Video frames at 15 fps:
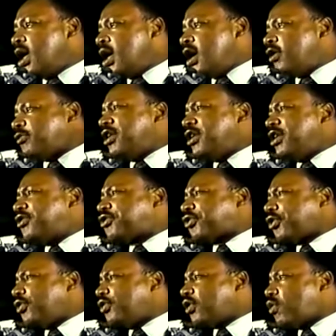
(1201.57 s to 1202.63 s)
is be
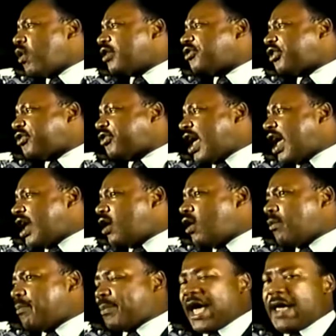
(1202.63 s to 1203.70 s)
true to what you said
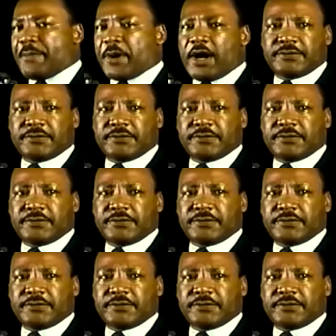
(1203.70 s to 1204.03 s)
on paper.